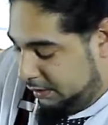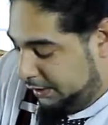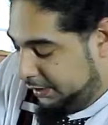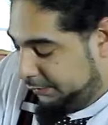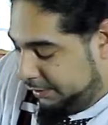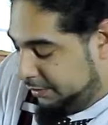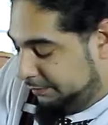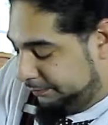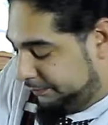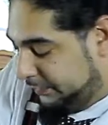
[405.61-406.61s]
All right, there we
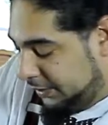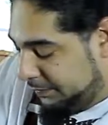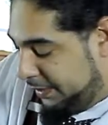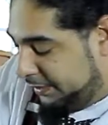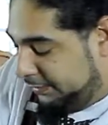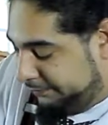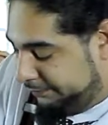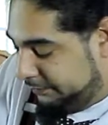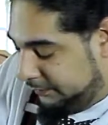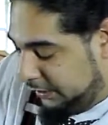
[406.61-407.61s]
go. That's better.
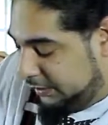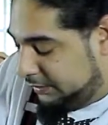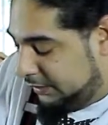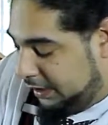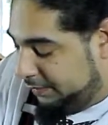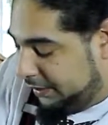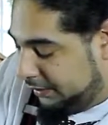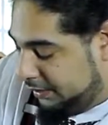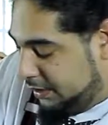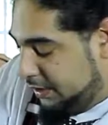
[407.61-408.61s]
That looks a lot
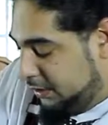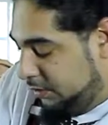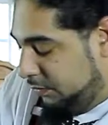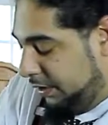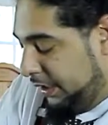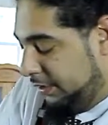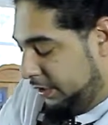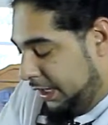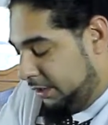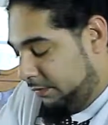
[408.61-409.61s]
better.
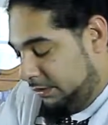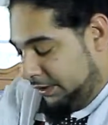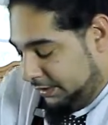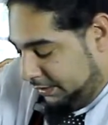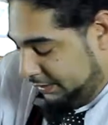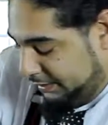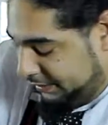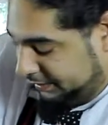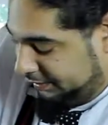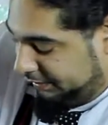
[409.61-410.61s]
You kind of want this
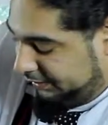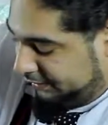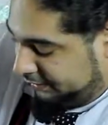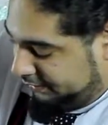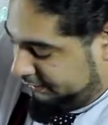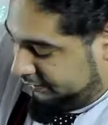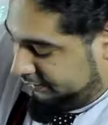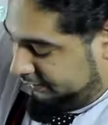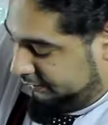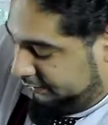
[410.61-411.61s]
consistency.
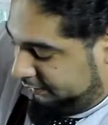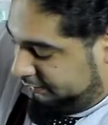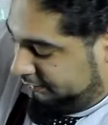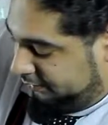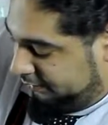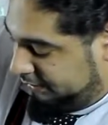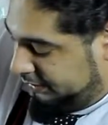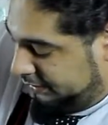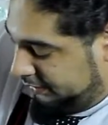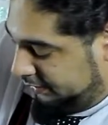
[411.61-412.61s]
You
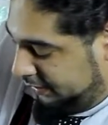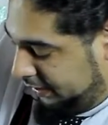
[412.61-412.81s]
see it?